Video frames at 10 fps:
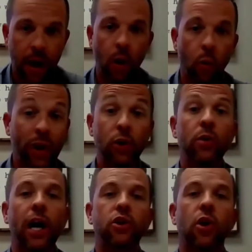We do
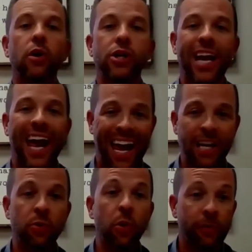not charge an
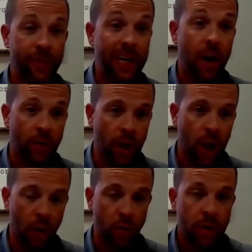annual fee on the
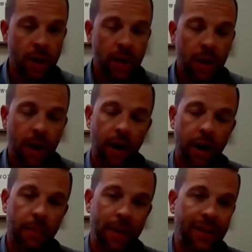loan.
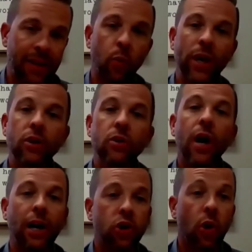And then we do
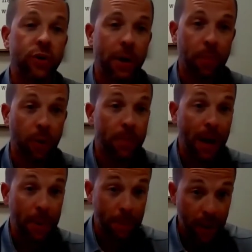not charge a
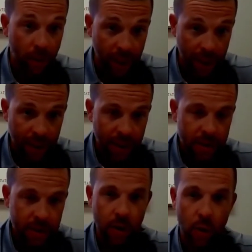prepayment penalty.
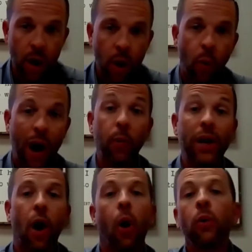So while
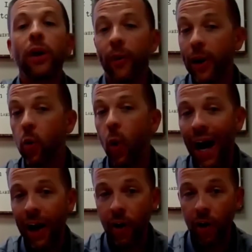we only
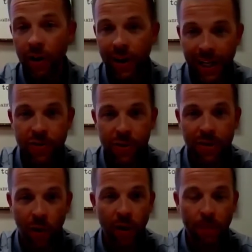require
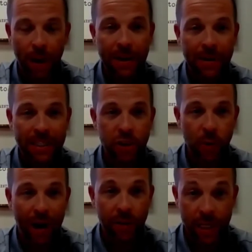interest-only payments
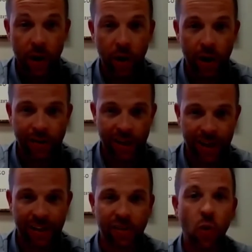throughout the year, and
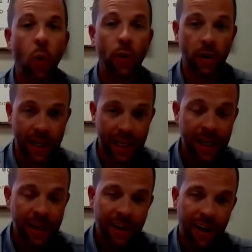it's
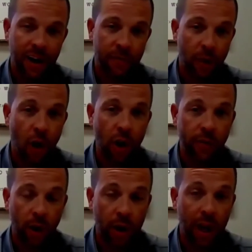quarterly for all of
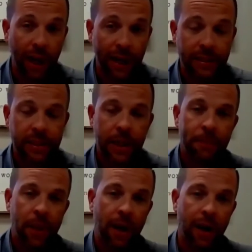our
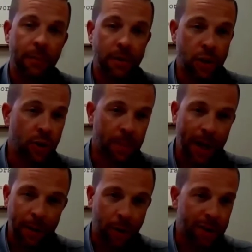clients, you can
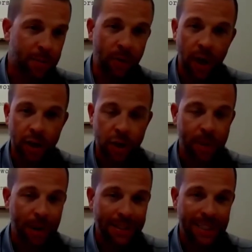make principal reduction
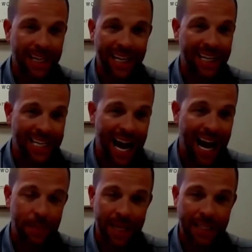payments at any
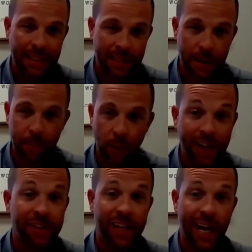time. And that's a simple
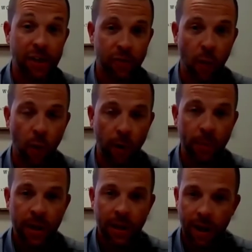ACH
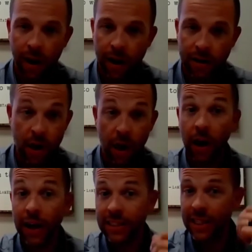form to
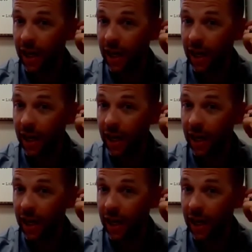us that